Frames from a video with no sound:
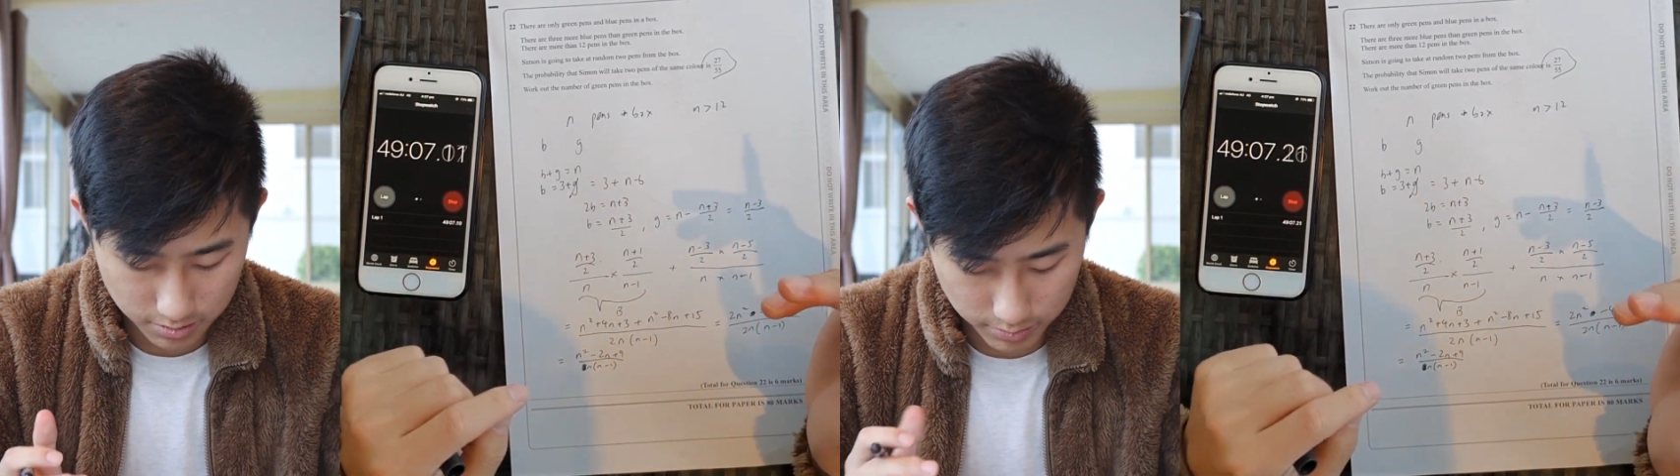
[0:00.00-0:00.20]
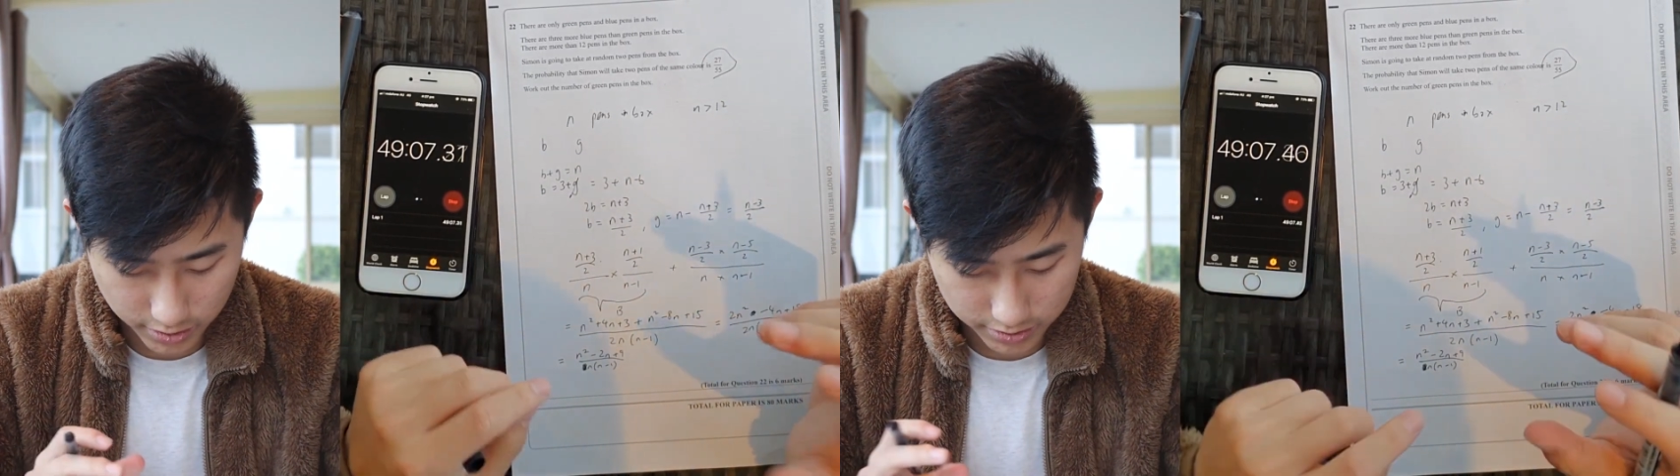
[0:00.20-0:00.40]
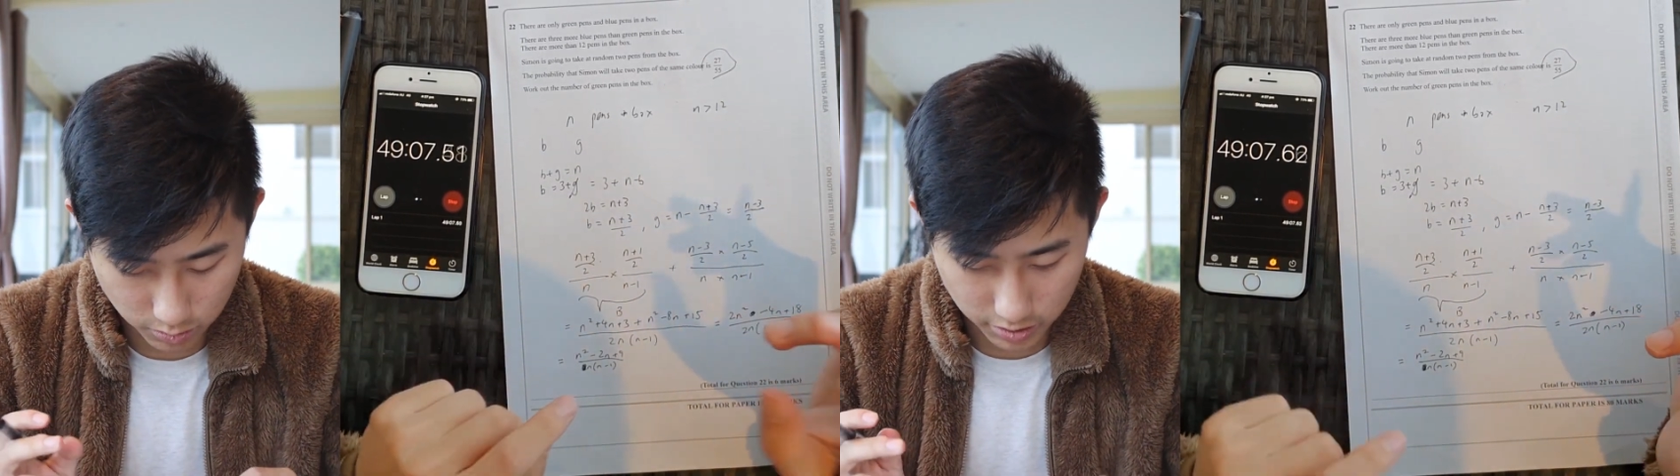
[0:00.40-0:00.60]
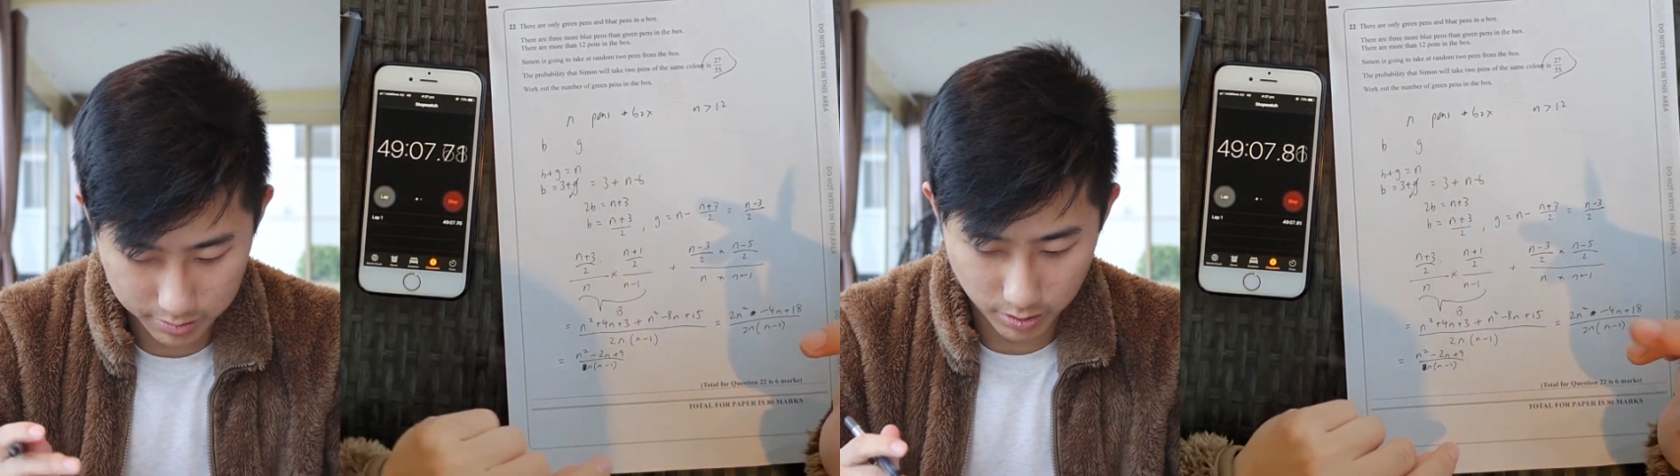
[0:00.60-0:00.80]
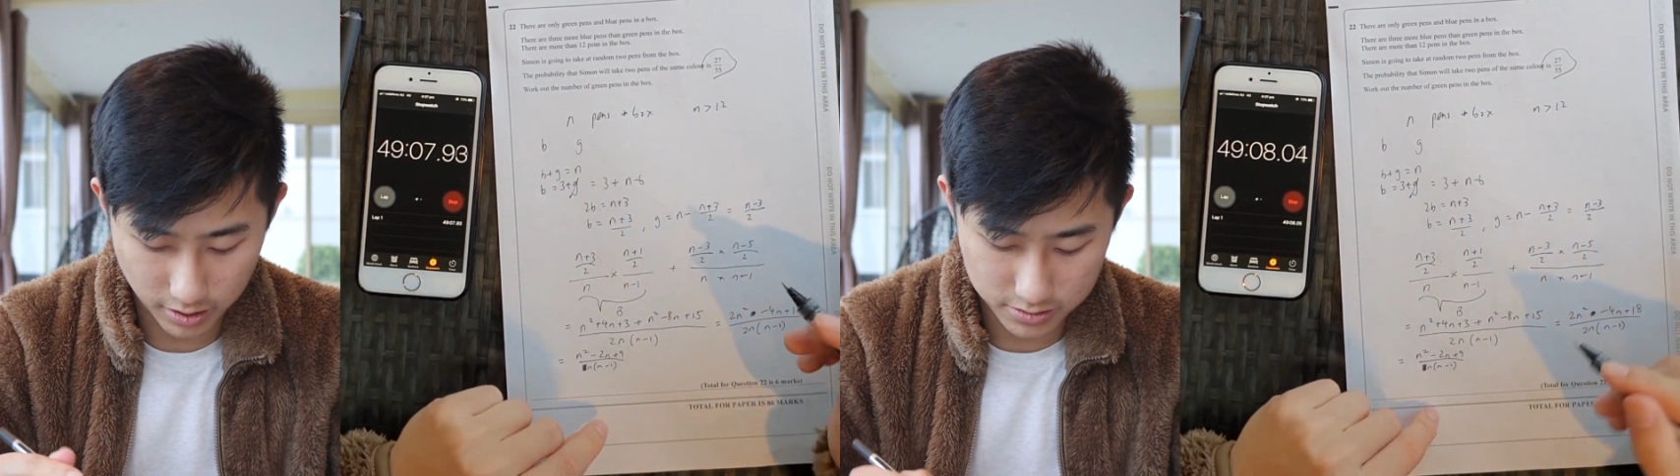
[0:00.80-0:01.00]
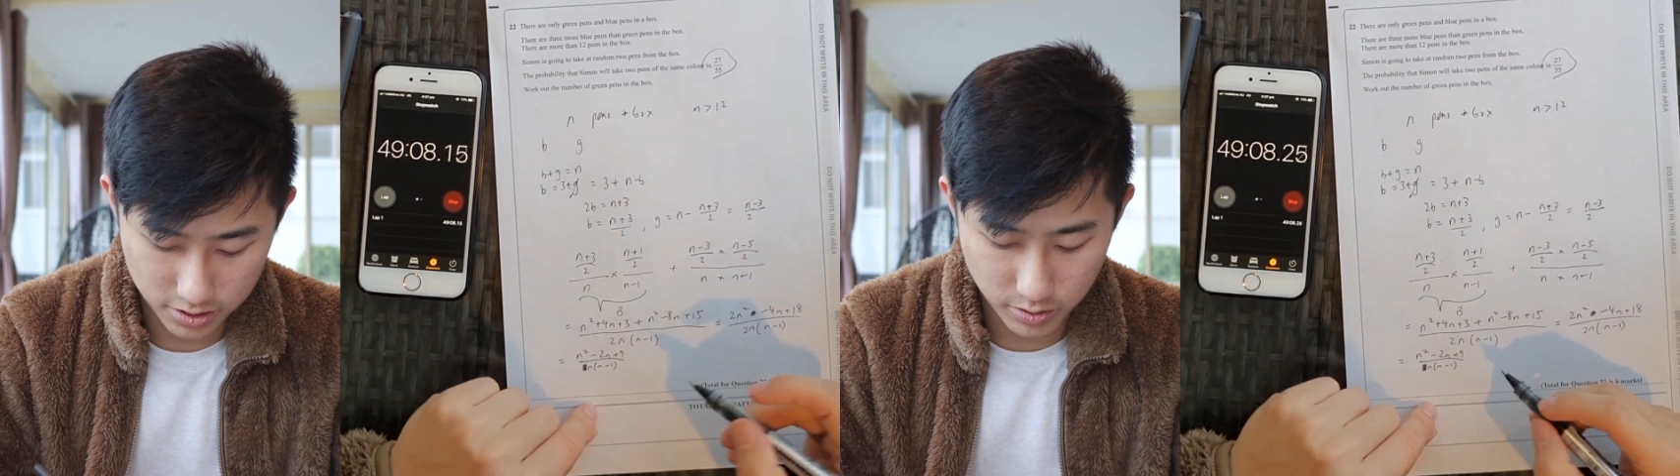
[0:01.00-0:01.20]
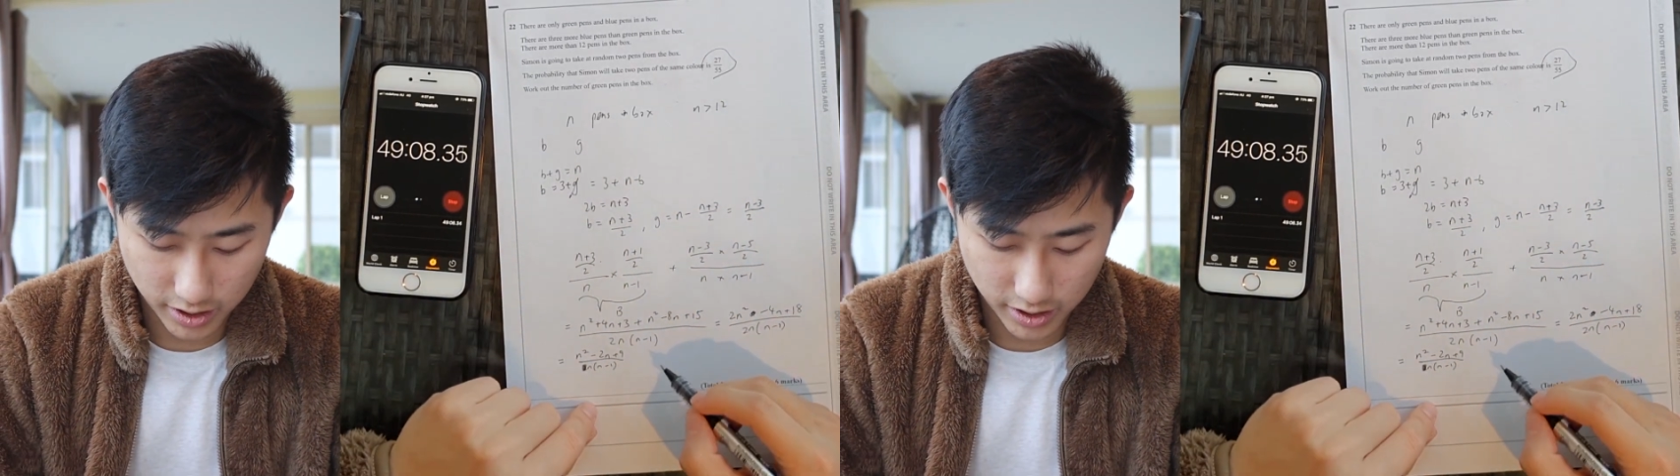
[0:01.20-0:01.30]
because they're one apart, so we